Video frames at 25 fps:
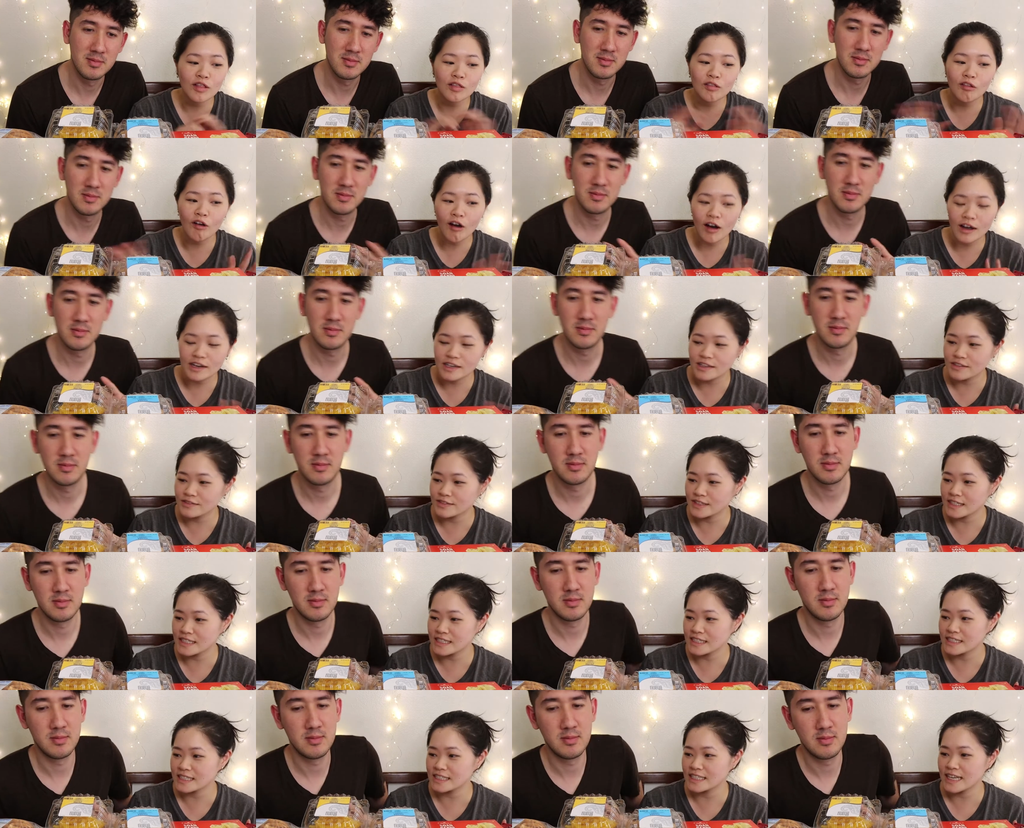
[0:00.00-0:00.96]
Speaker 1: lot of
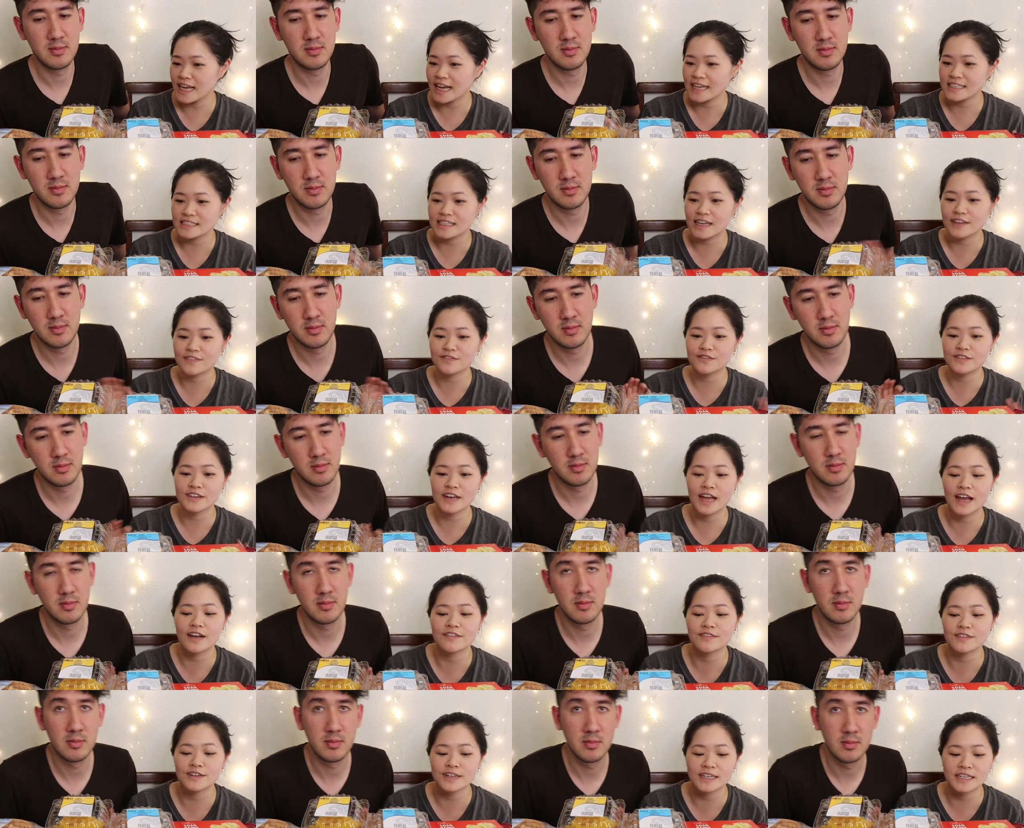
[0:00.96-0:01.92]
these snacks I've
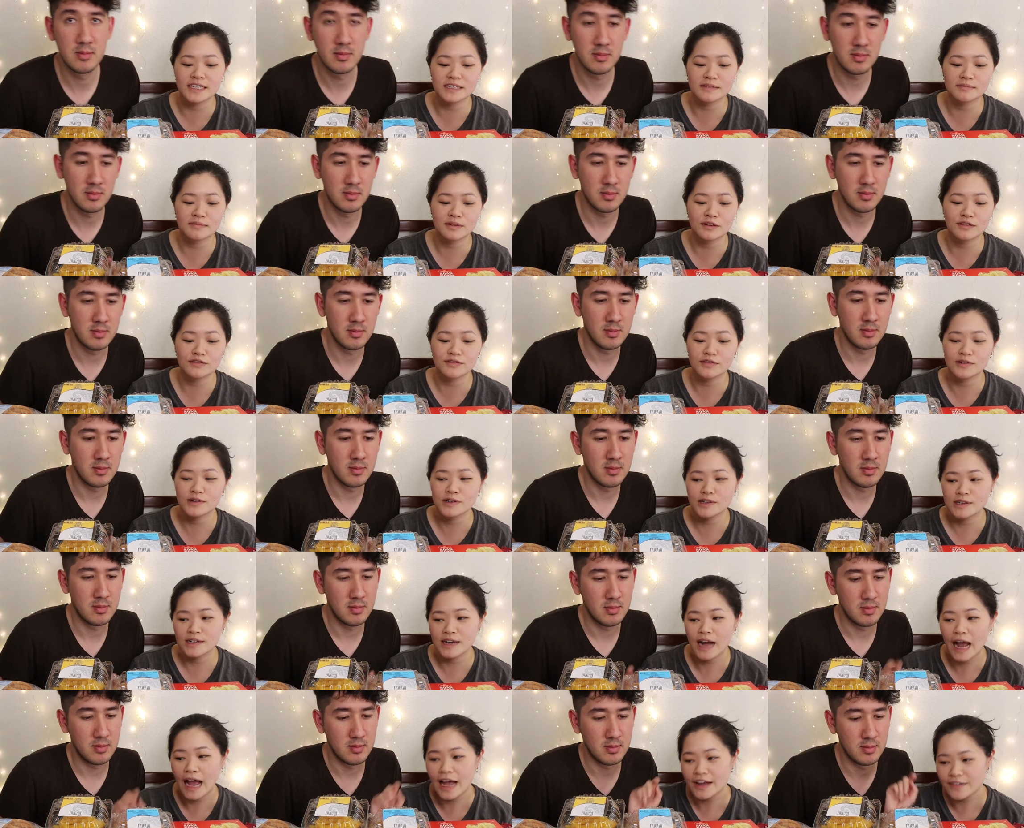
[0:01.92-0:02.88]
never eaten before.
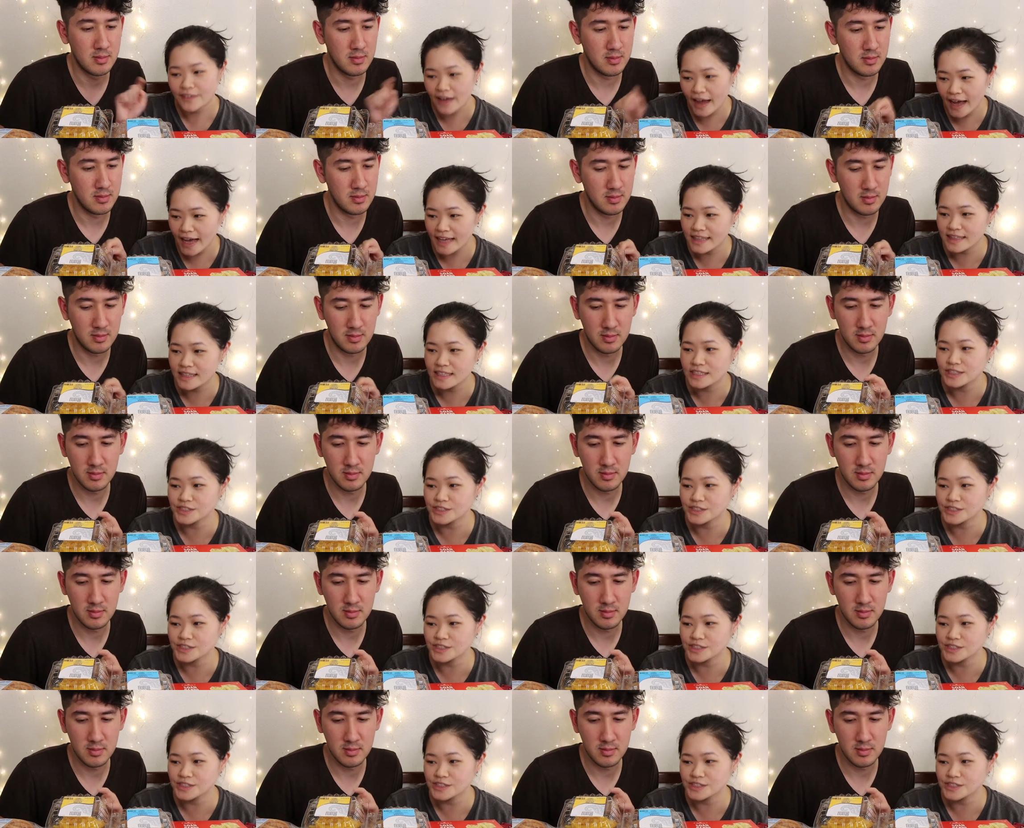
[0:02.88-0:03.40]
I've had the